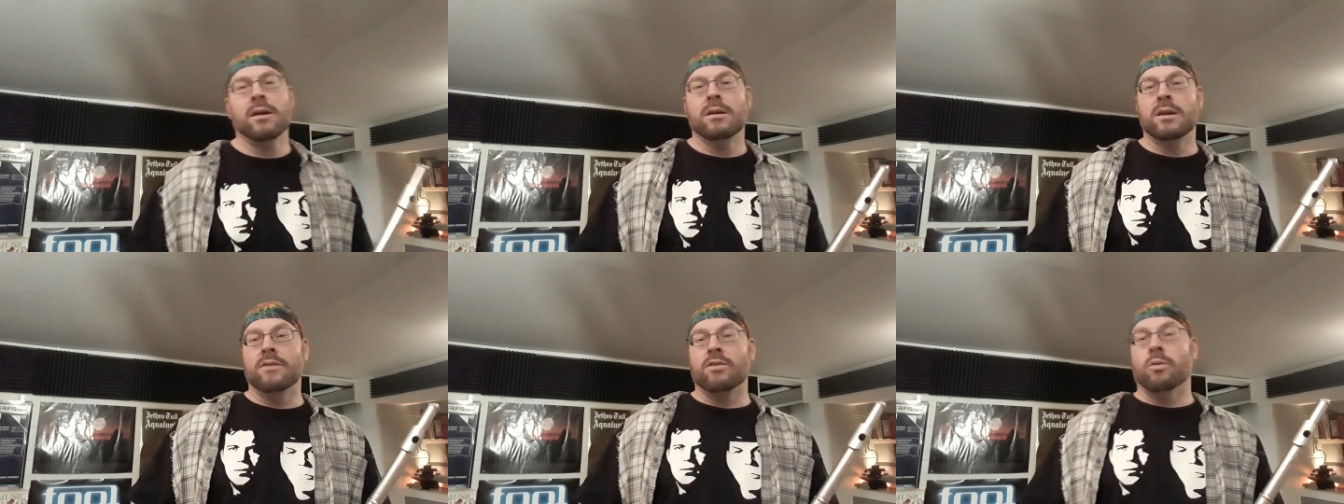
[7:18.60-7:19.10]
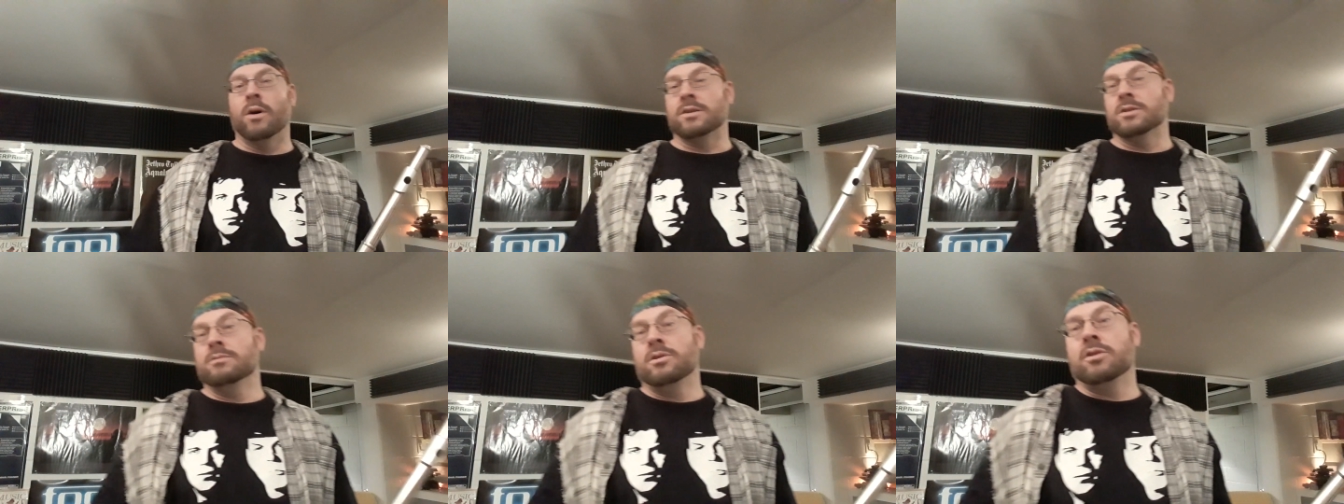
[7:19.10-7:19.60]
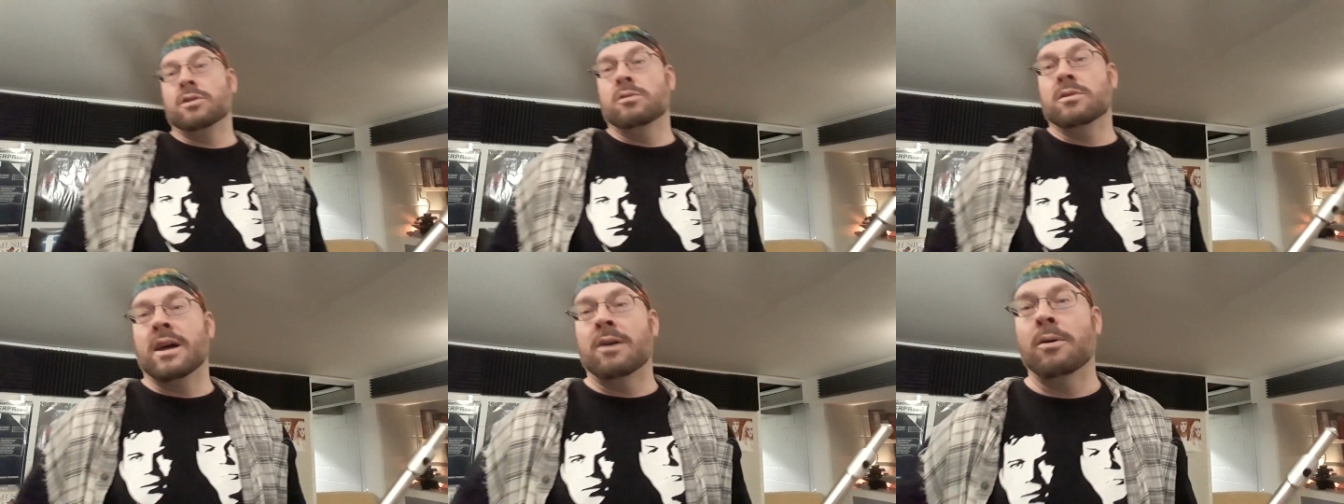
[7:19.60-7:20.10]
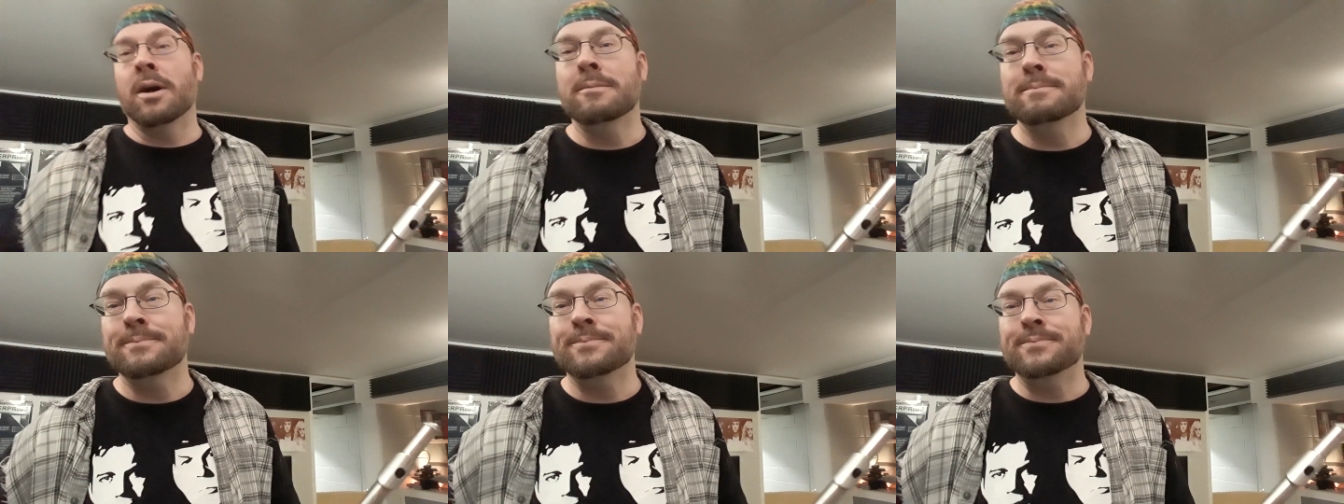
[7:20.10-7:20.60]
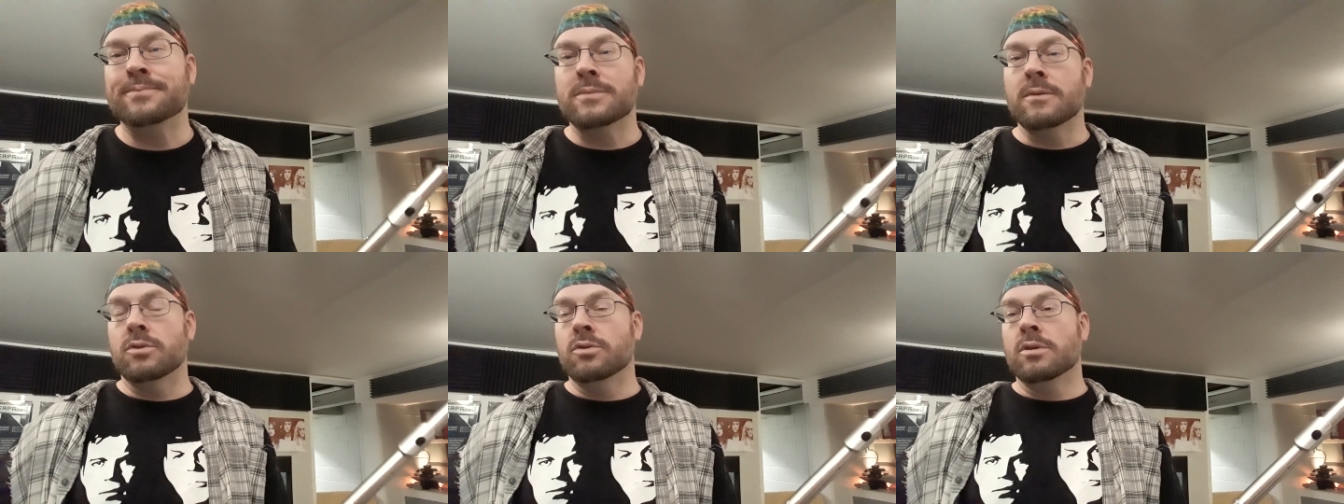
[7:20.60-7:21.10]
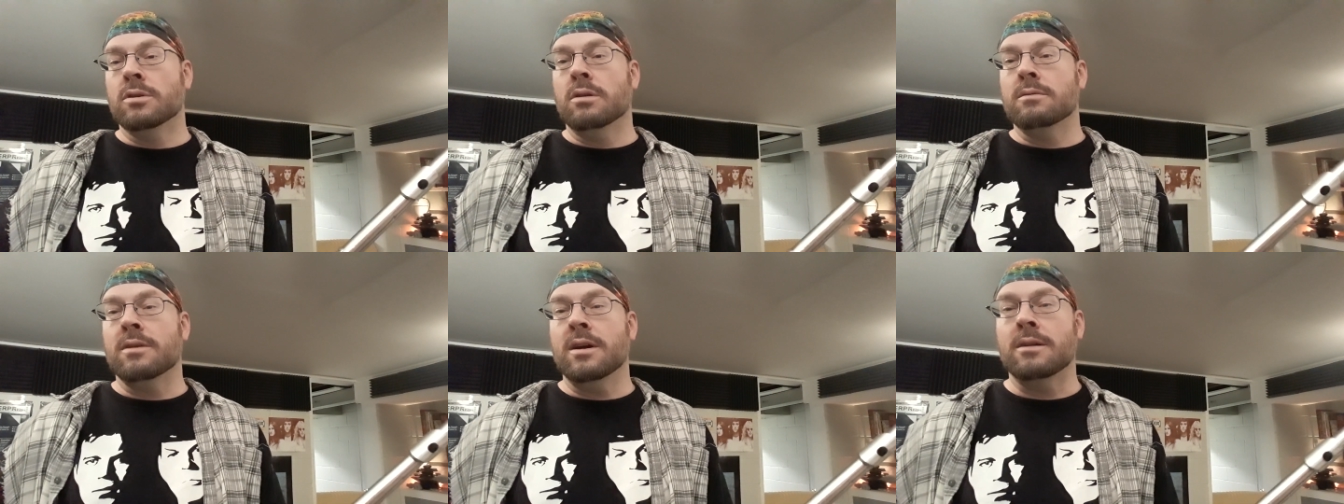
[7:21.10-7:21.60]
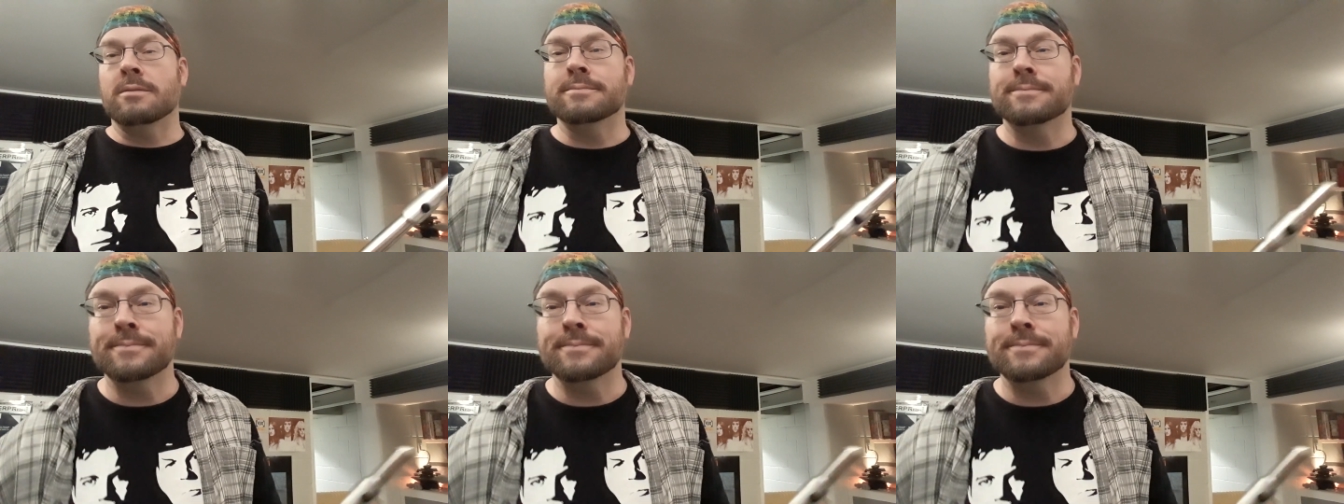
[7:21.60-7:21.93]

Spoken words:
If you want to, you can do it that way. Do your own thing.